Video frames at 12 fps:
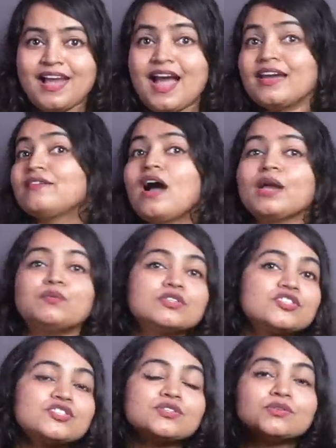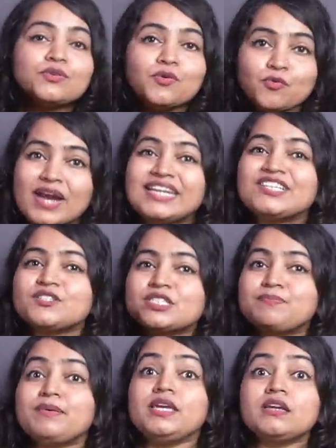and I was ready to
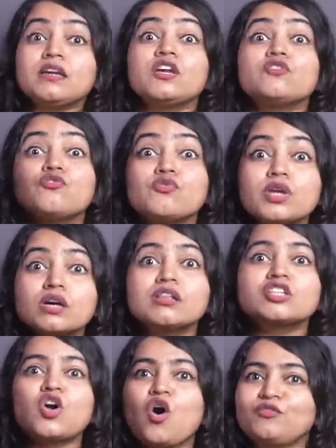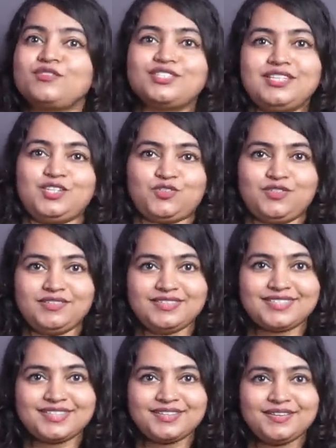speak in real
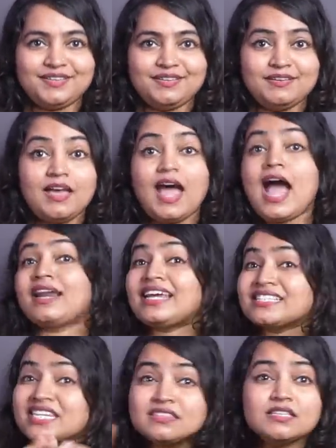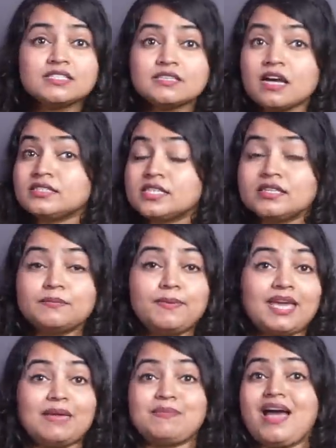conversations. And I did this until it
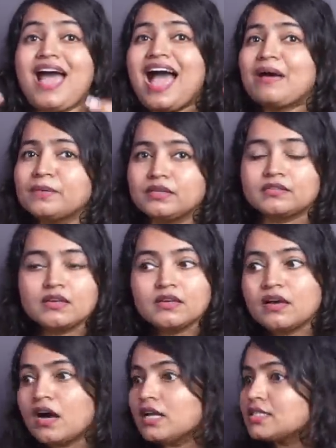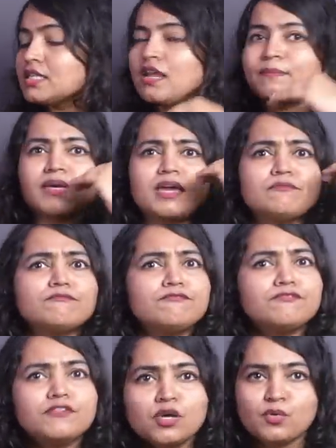became a habit, until I became
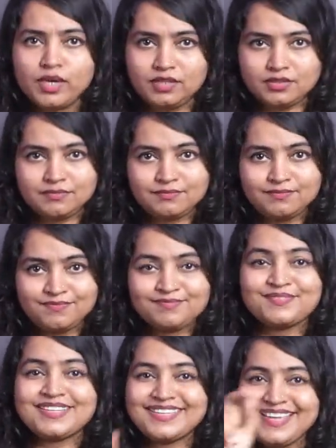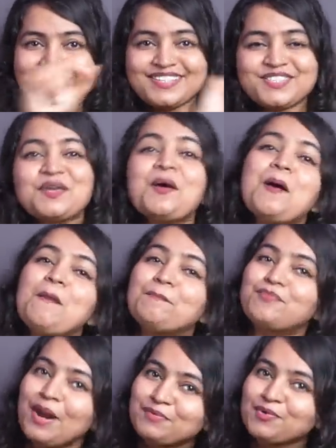fluent. Yes,
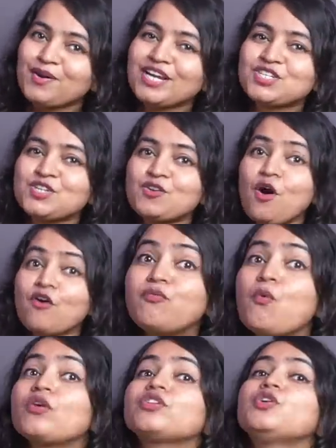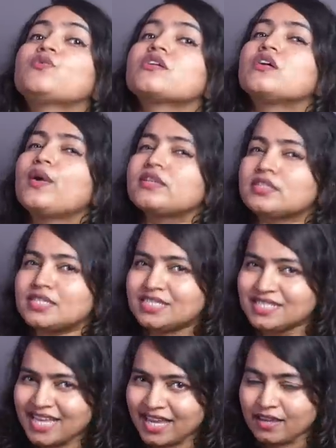preparation what you are going to
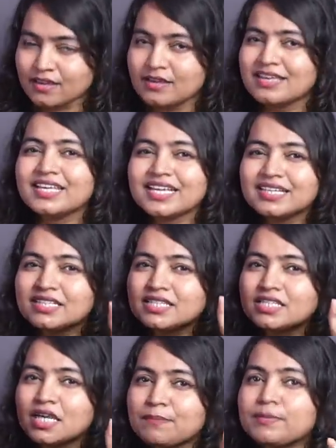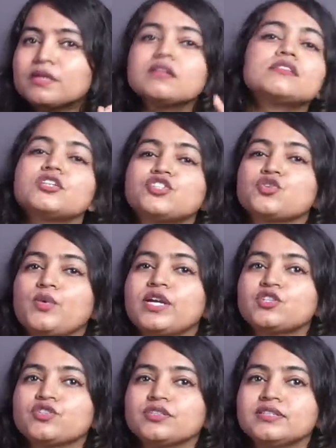say in typical
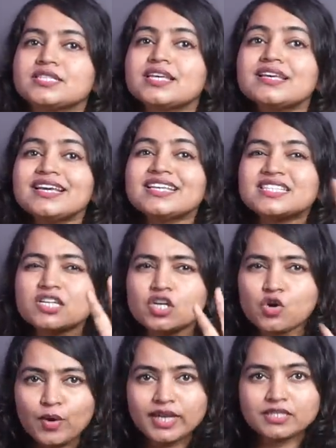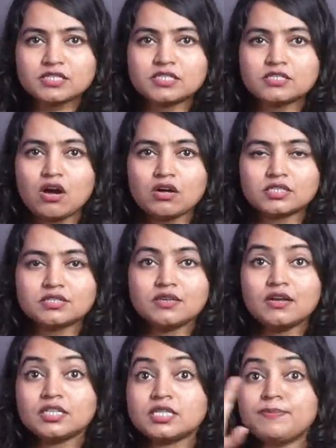situations is a great start
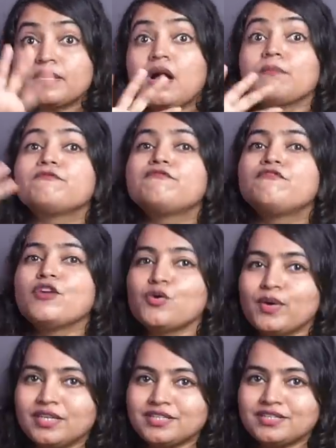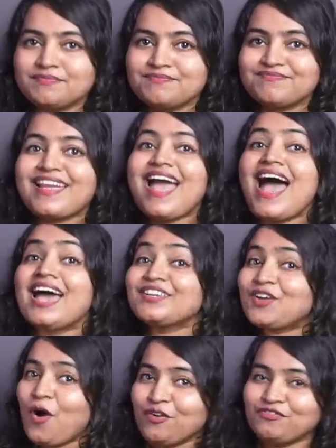to become fluent
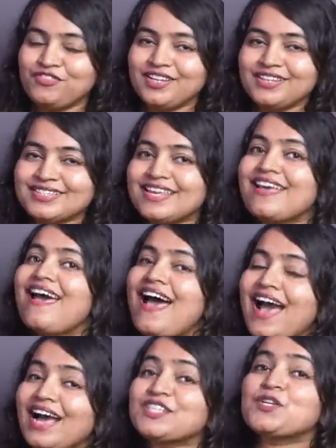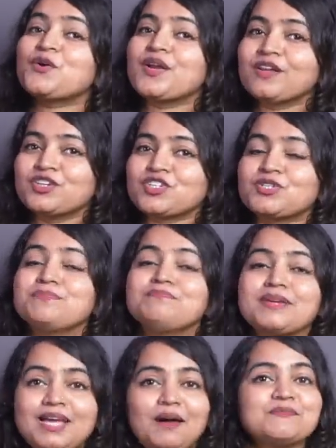and confident as your English
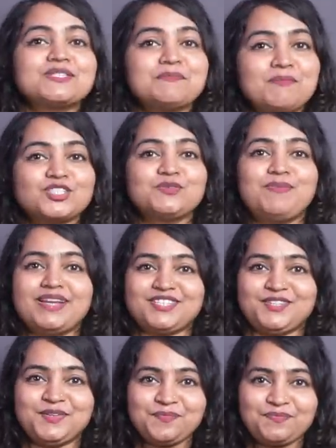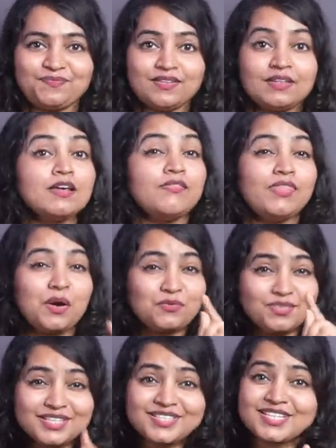becomes much better. Now,
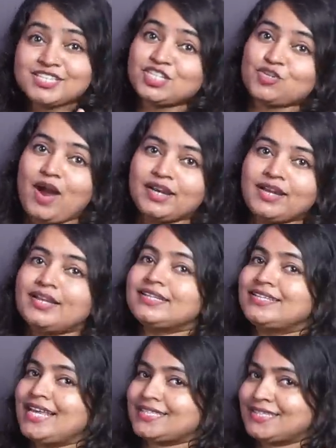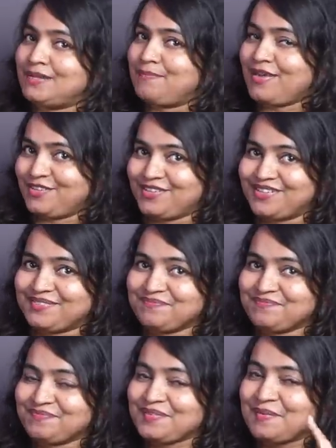this is a tried and tested method.
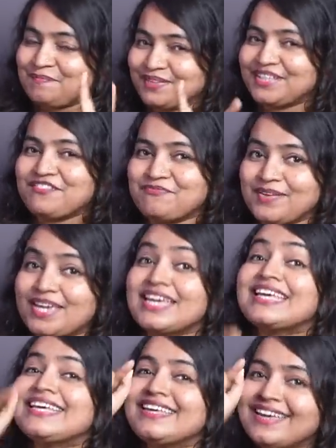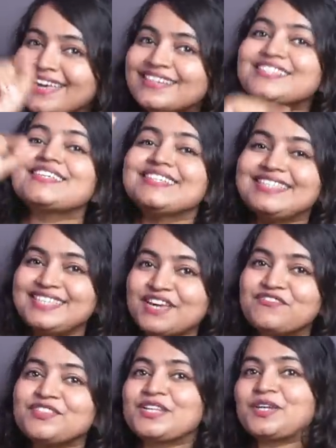Believe me, it
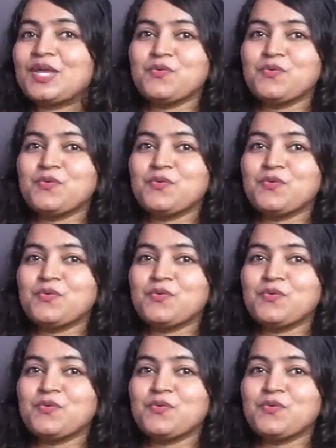definitely